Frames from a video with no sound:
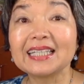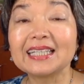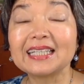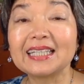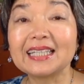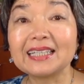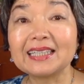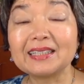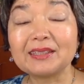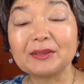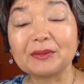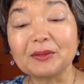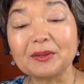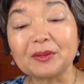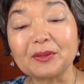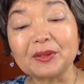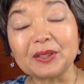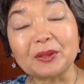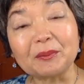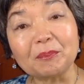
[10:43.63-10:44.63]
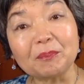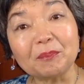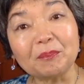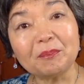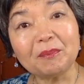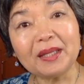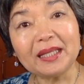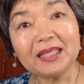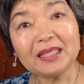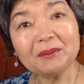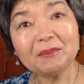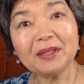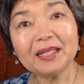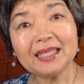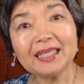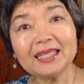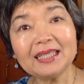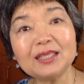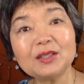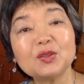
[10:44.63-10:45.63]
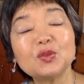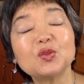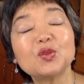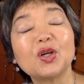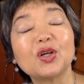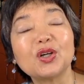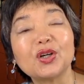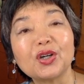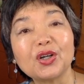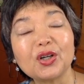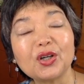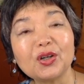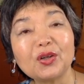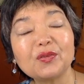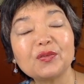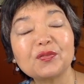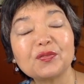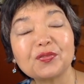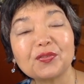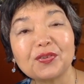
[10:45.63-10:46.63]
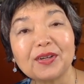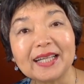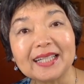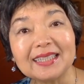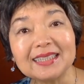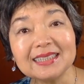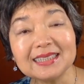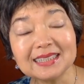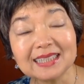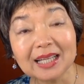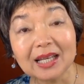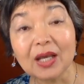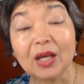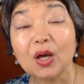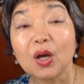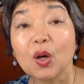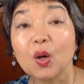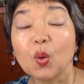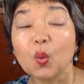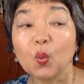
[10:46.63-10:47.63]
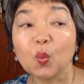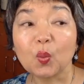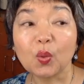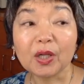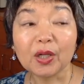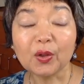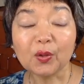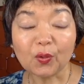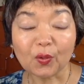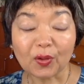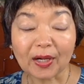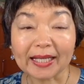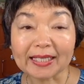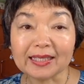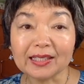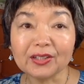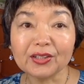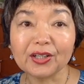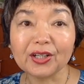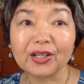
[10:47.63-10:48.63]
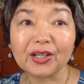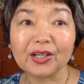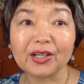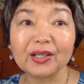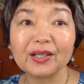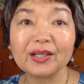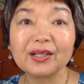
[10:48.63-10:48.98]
the many her friends were writing her.